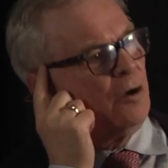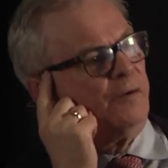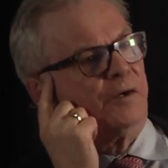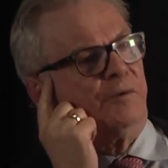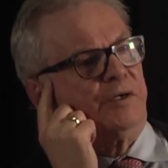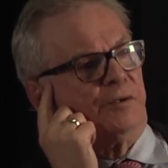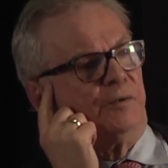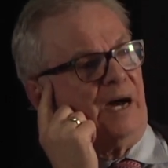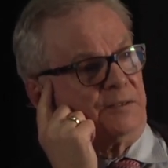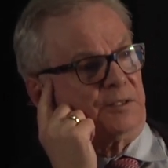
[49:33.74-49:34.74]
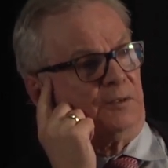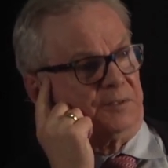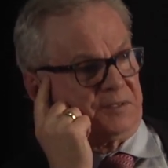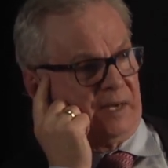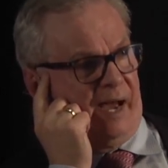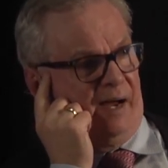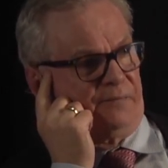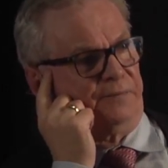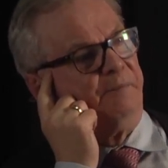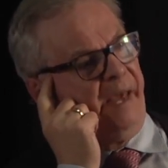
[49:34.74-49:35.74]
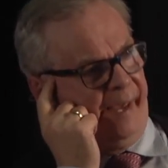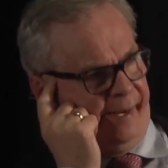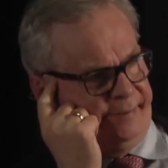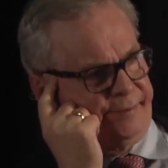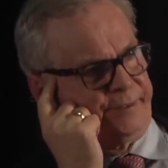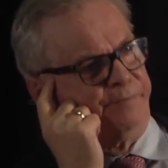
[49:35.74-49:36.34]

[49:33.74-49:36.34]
over to recruit household staff, maids.